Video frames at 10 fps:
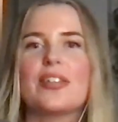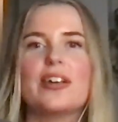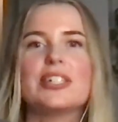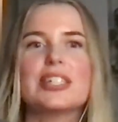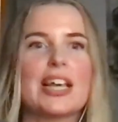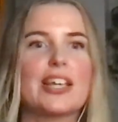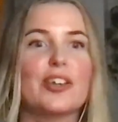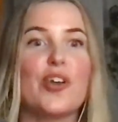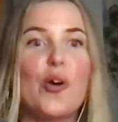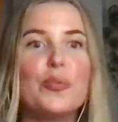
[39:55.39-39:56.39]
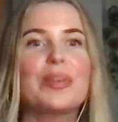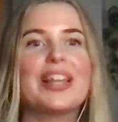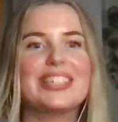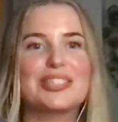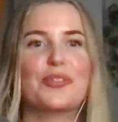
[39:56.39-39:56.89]
there is like no
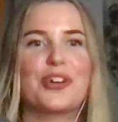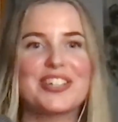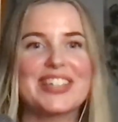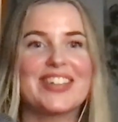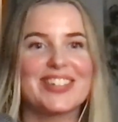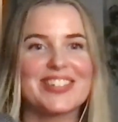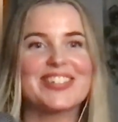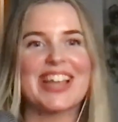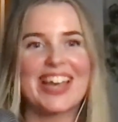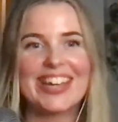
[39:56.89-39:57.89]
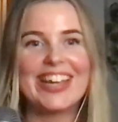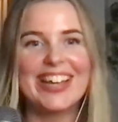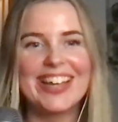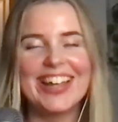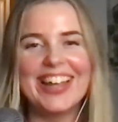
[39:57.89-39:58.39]
place for us in the society
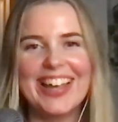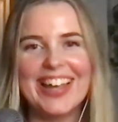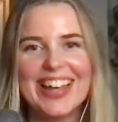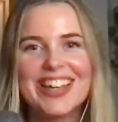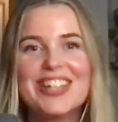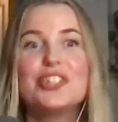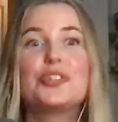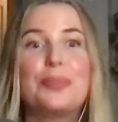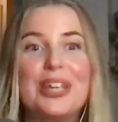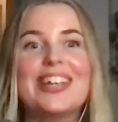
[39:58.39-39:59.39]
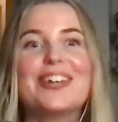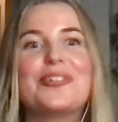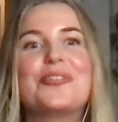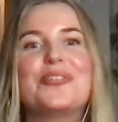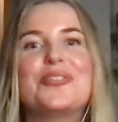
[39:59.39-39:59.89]
to
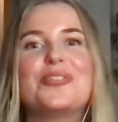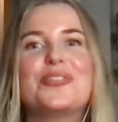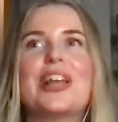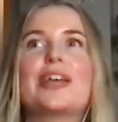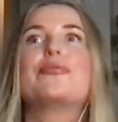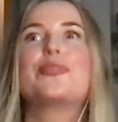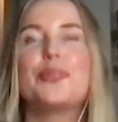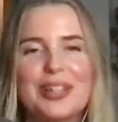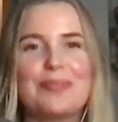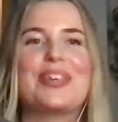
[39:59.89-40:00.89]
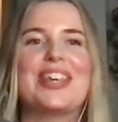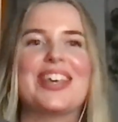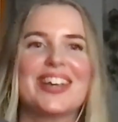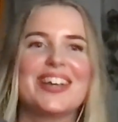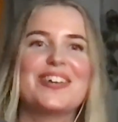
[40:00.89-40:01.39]
be like fully be
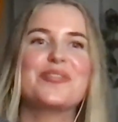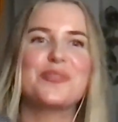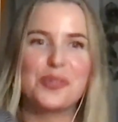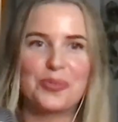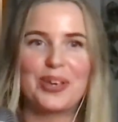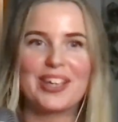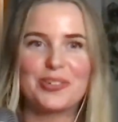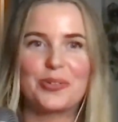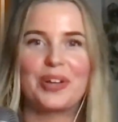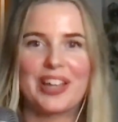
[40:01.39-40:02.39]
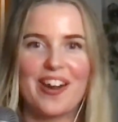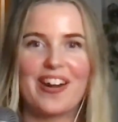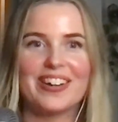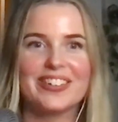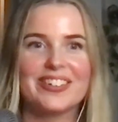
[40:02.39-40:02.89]
who we truly are,
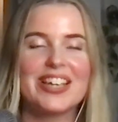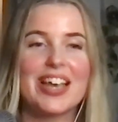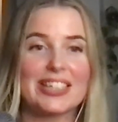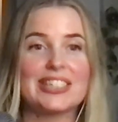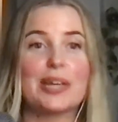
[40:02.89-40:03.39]
except